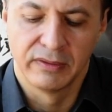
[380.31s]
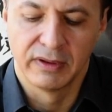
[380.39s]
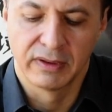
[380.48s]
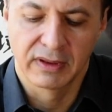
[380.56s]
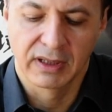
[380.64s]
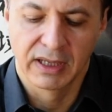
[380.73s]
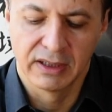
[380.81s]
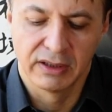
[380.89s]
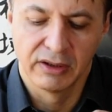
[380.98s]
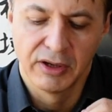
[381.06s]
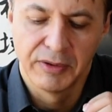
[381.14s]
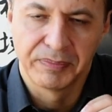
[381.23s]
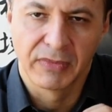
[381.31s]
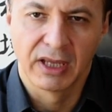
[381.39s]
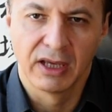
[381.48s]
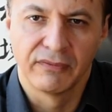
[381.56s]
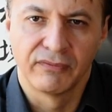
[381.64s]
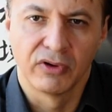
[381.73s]
This can
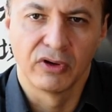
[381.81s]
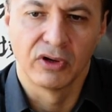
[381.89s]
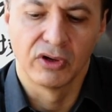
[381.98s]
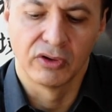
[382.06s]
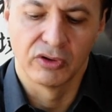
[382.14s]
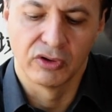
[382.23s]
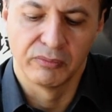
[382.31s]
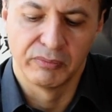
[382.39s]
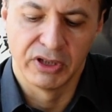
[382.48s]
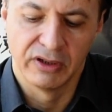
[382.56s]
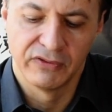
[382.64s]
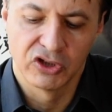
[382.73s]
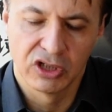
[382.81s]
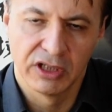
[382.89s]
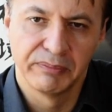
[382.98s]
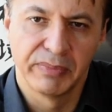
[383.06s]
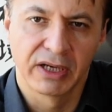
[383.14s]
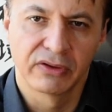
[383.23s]
have a beneficial
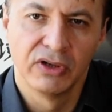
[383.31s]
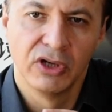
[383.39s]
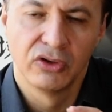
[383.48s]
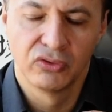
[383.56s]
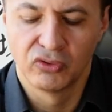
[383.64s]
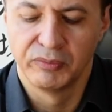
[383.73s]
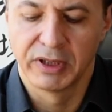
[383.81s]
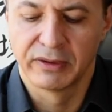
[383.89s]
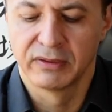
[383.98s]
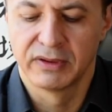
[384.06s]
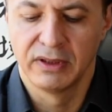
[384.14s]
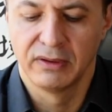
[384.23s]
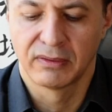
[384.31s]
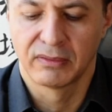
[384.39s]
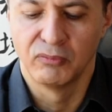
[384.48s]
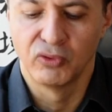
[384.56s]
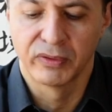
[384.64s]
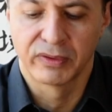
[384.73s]
impact to make the tea
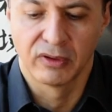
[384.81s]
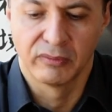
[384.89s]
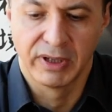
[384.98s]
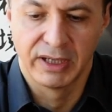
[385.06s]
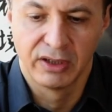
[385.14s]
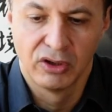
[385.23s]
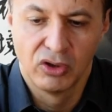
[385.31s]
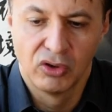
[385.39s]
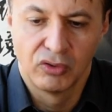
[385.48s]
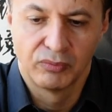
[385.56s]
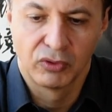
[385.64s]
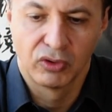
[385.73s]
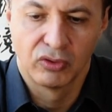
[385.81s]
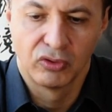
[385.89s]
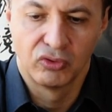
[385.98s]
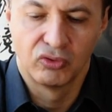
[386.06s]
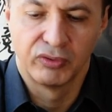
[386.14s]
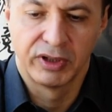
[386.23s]
smoother by
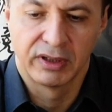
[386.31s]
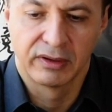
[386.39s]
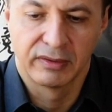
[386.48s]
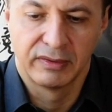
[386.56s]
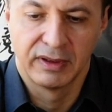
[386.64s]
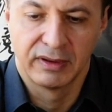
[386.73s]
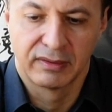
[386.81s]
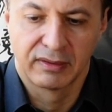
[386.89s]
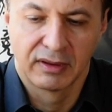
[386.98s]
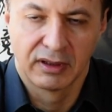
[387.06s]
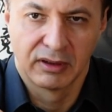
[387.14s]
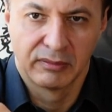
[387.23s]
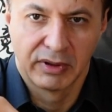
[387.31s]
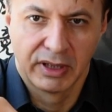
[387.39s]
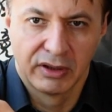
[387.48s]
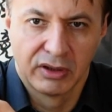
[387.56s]
doing this, by